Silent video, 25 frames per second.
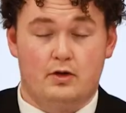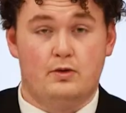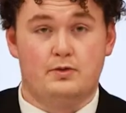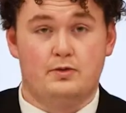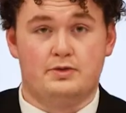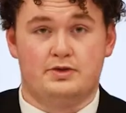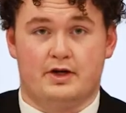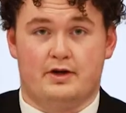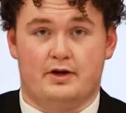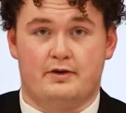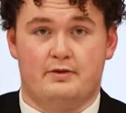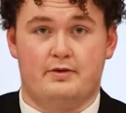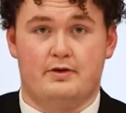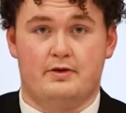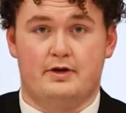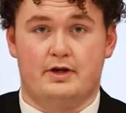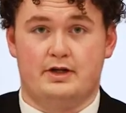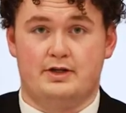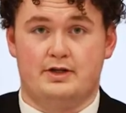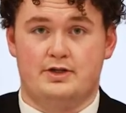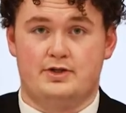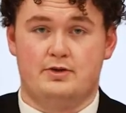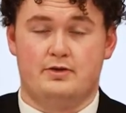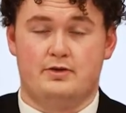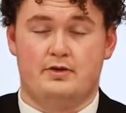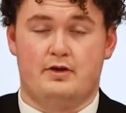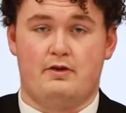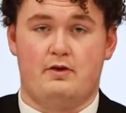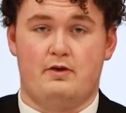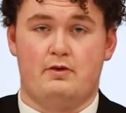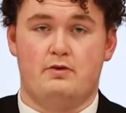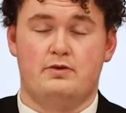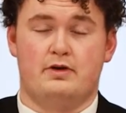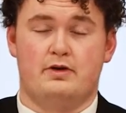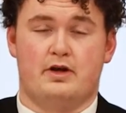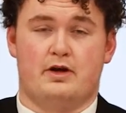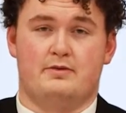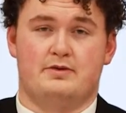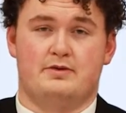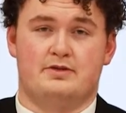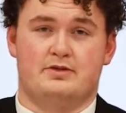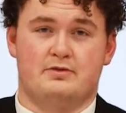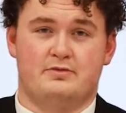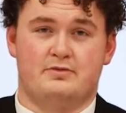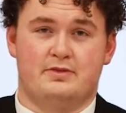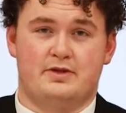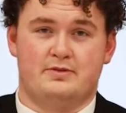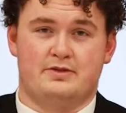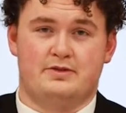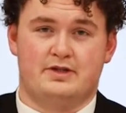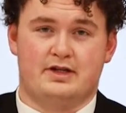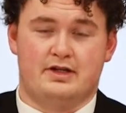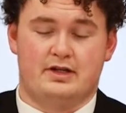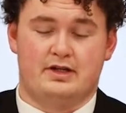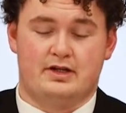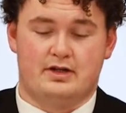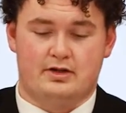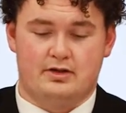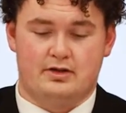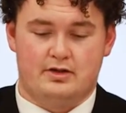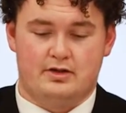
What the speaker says: Also, ensure that the audio is not muted.